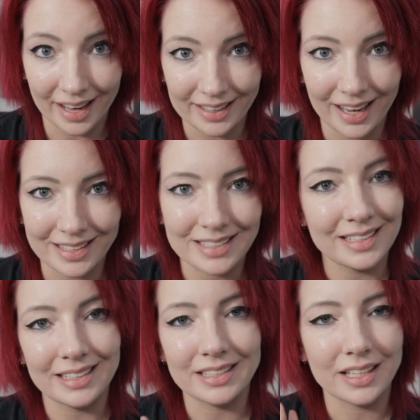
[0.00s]
like
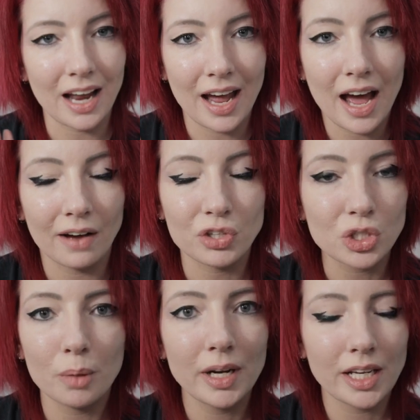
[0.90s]
SDs and I have
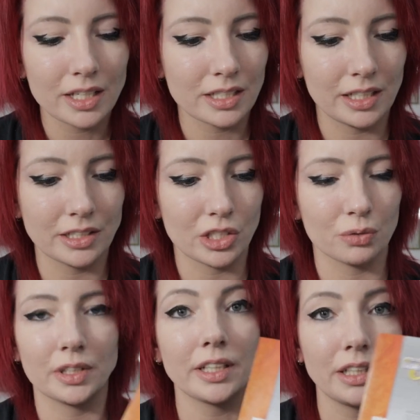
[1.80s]
so many SDs,
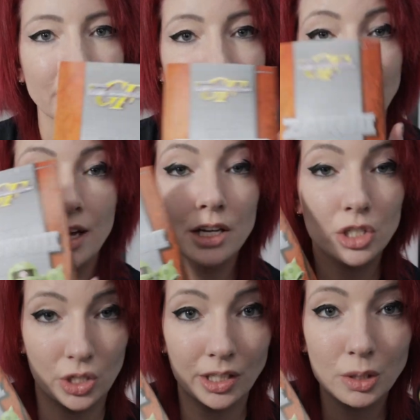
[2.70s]
it's ridiculous,
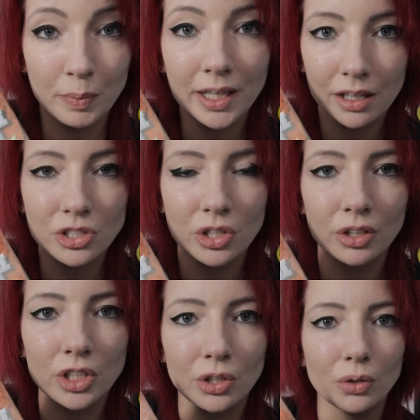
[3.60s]
just because
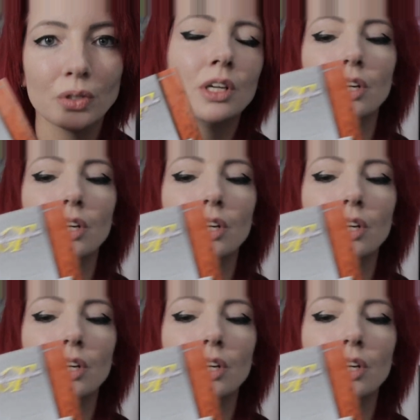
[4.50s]
they're cute.